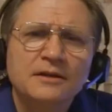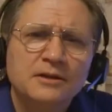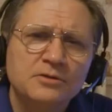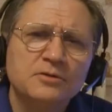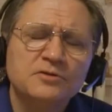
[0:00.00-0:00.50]

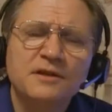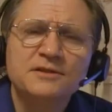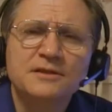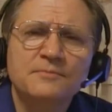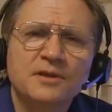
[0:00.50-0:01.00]
you'd done
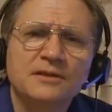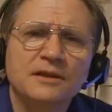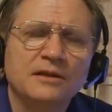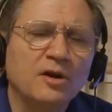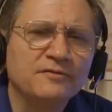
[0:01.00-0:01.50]
something that
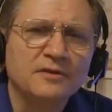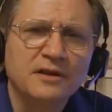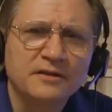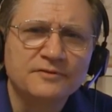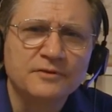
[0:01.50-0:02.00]
an awful lot
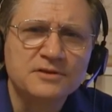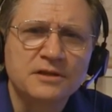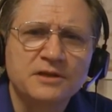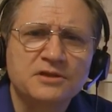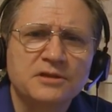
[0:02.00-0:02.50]
of folks in
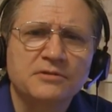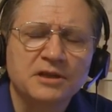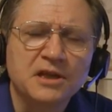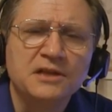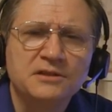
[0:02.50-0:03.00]
engineering
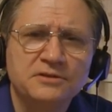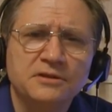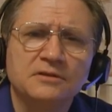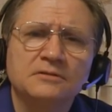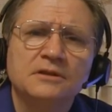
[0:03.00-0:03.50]
need to
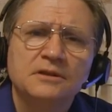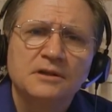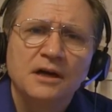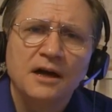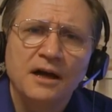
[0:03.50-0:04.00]
do.
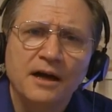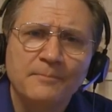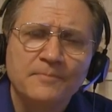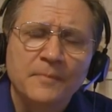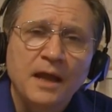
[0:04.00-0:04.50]
And
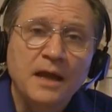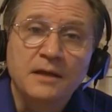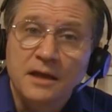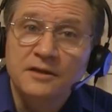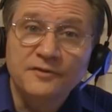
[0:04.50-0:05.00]

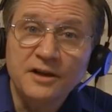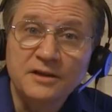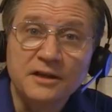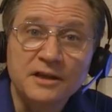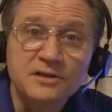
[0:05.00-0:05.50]
the funny
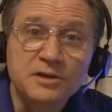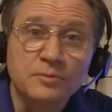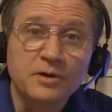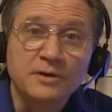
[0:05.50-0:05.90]
thing is, you weren't.